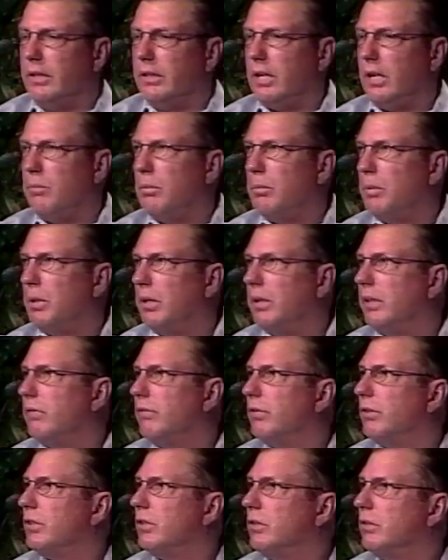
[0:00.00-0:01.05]
capability
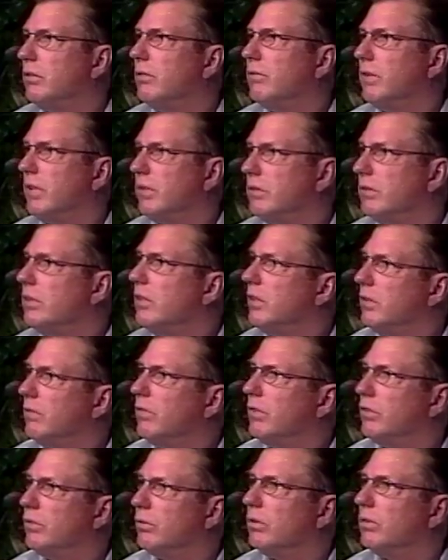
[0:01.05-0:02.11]
for you to invest in
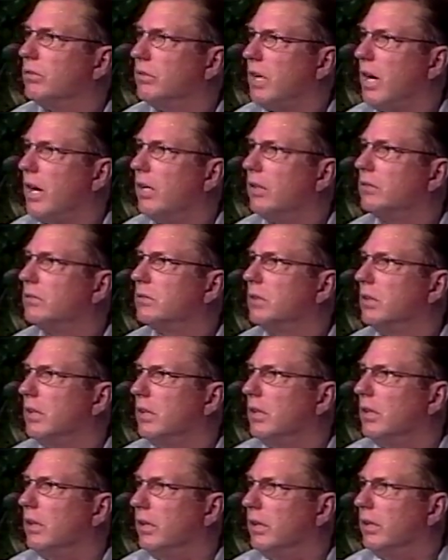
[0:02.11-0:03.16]
individual stocks
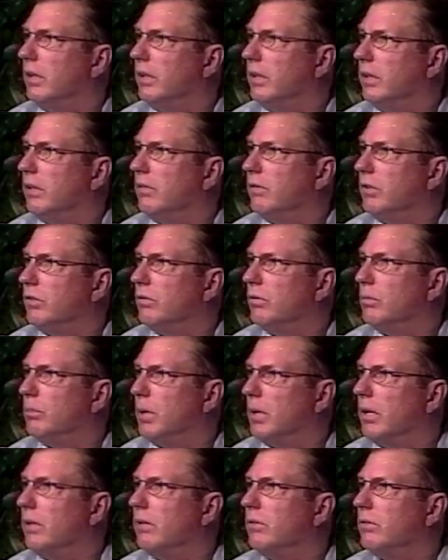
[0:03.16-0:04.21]
uh, and individual
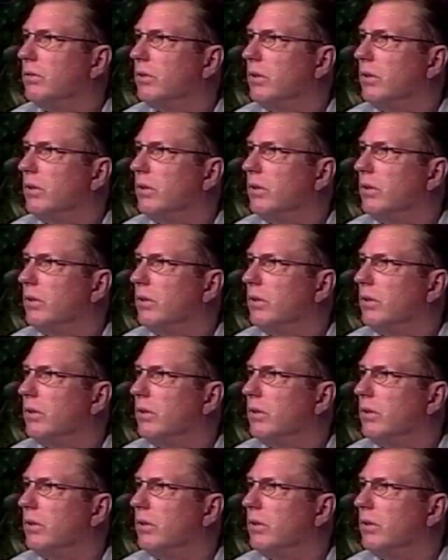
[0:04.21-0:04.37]
bonds.